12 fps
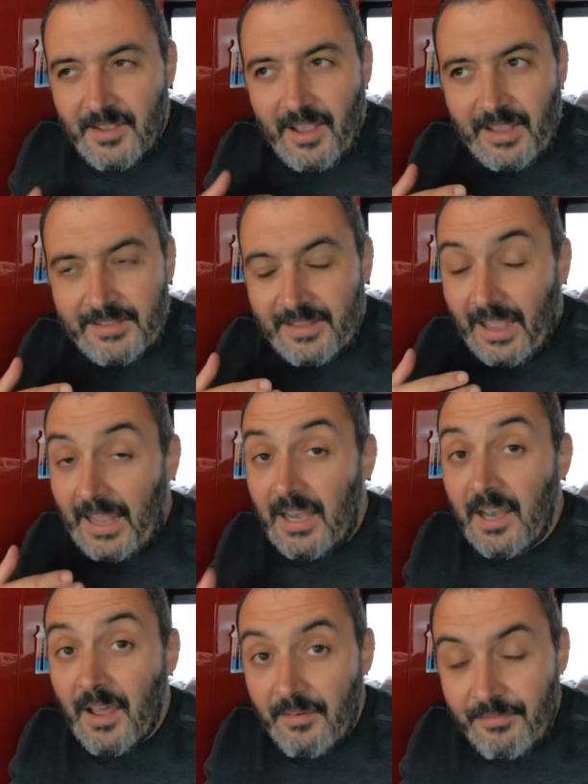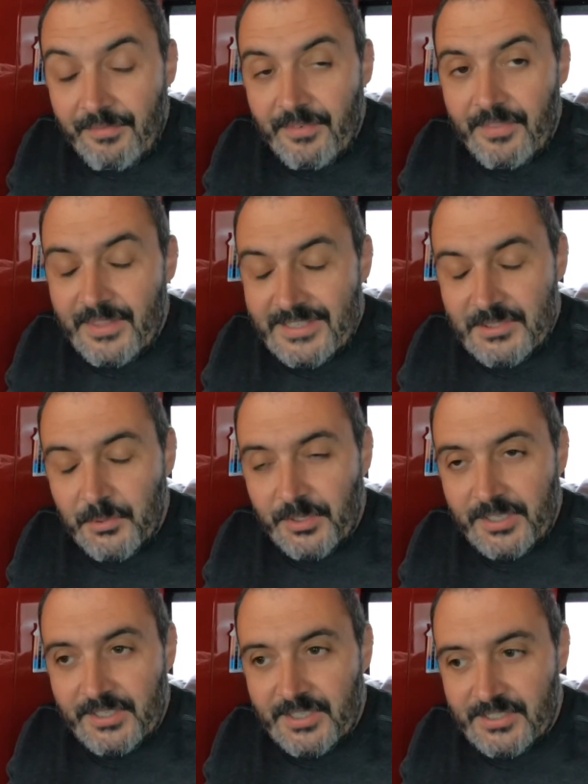I love these sort of
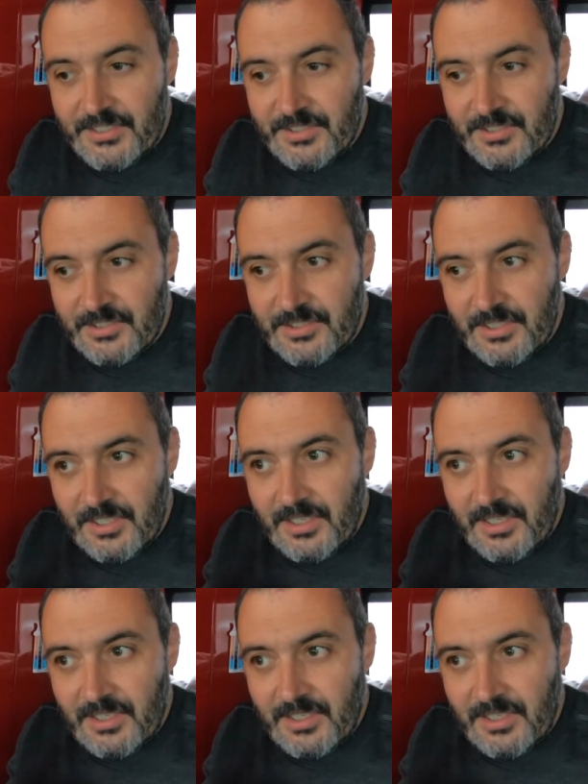conditions,